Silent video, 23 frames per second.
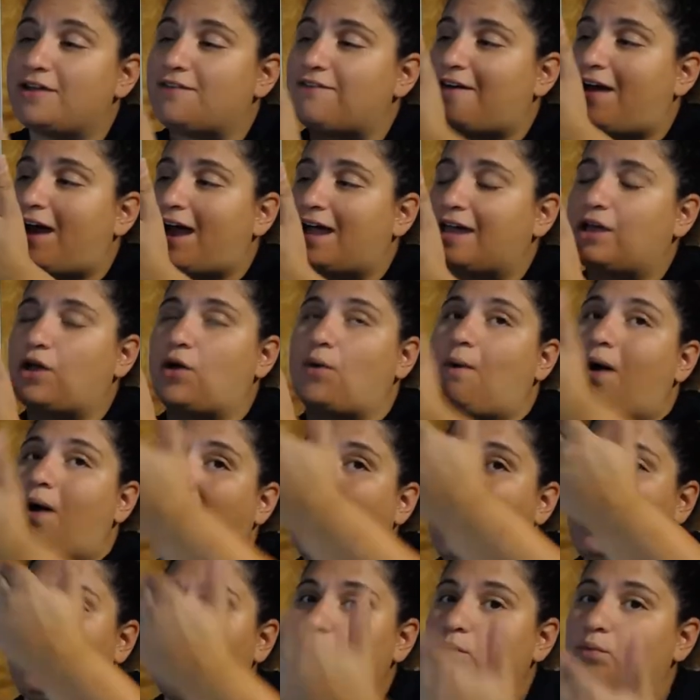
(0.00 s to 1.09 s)
If I go
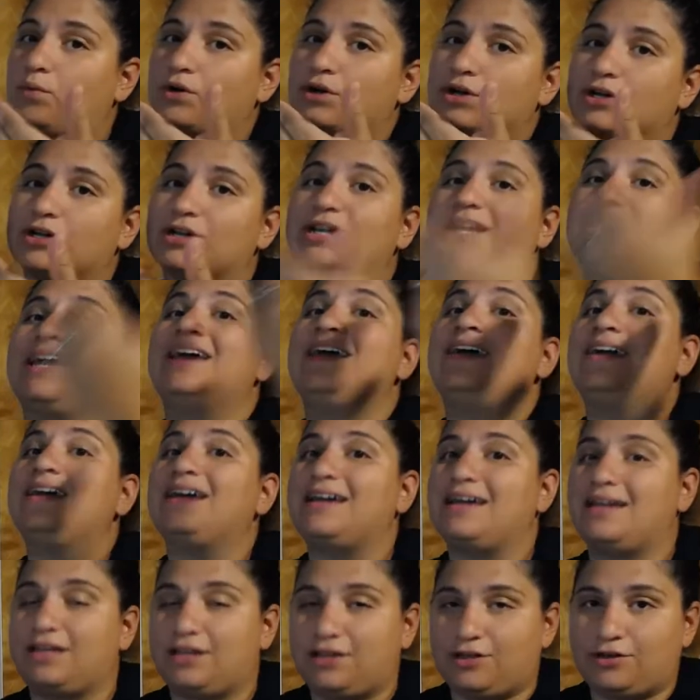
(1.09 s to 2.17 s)
outward,
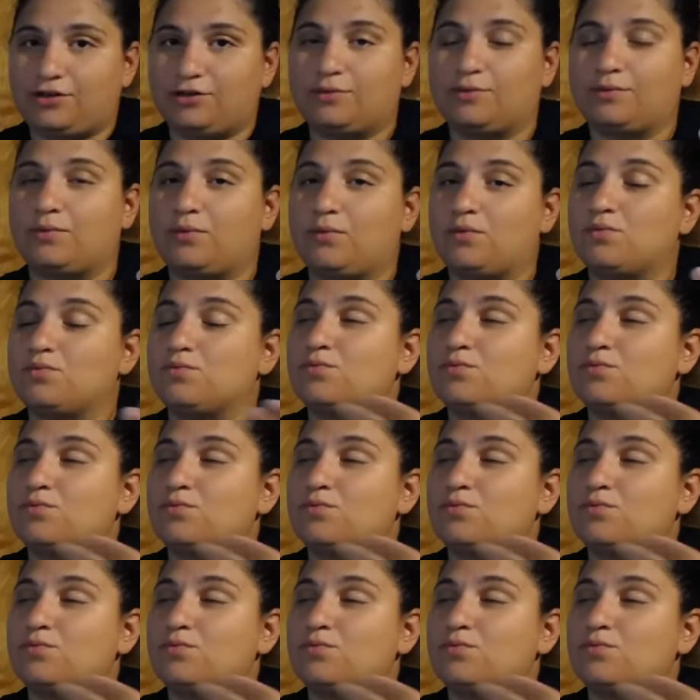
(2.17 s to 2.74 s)
you